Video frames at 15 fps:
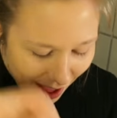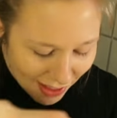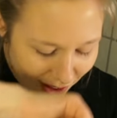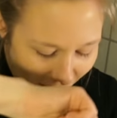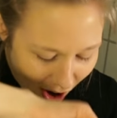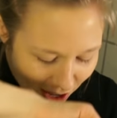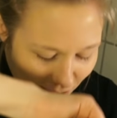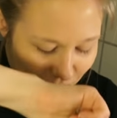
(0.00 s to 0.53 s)
and
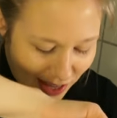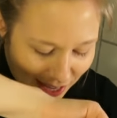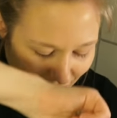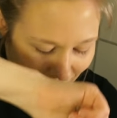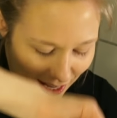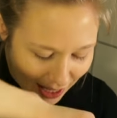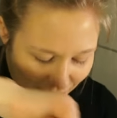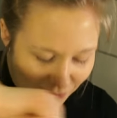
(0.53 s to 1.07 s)
I am
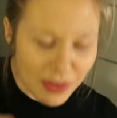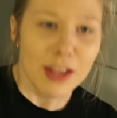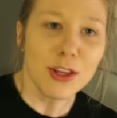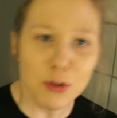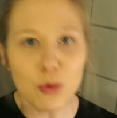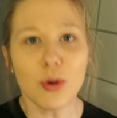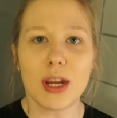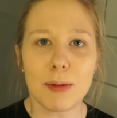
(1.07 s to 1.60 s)
here
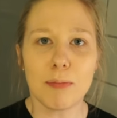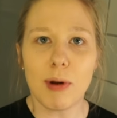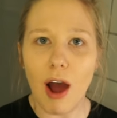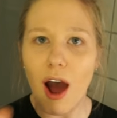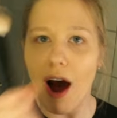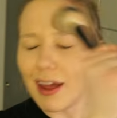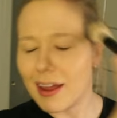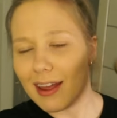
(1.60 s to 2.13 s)
to
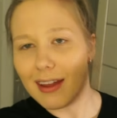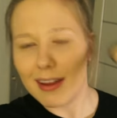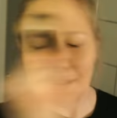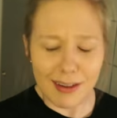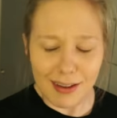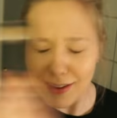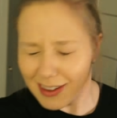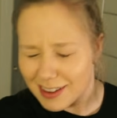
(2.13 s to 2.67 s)
reply.
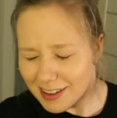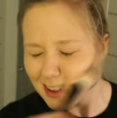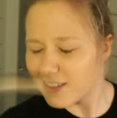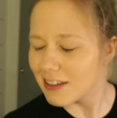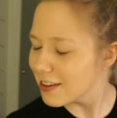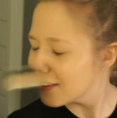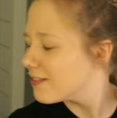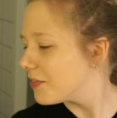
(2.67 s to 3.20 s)

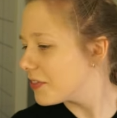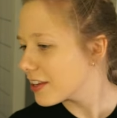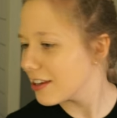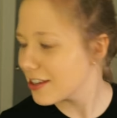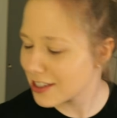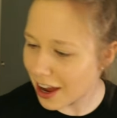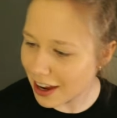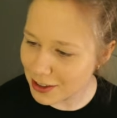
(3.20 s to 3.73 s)

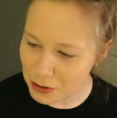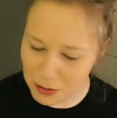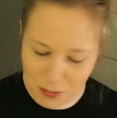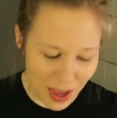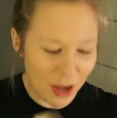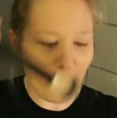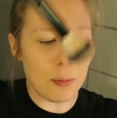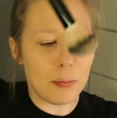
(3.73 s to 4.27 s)
Because I do
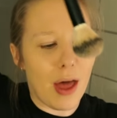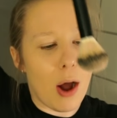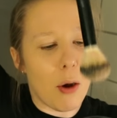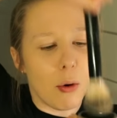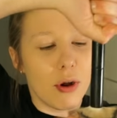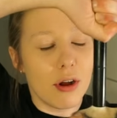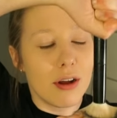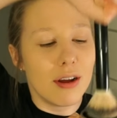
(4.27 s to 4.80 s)
makeup
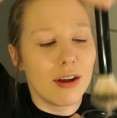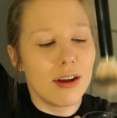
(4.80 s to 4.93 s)
now.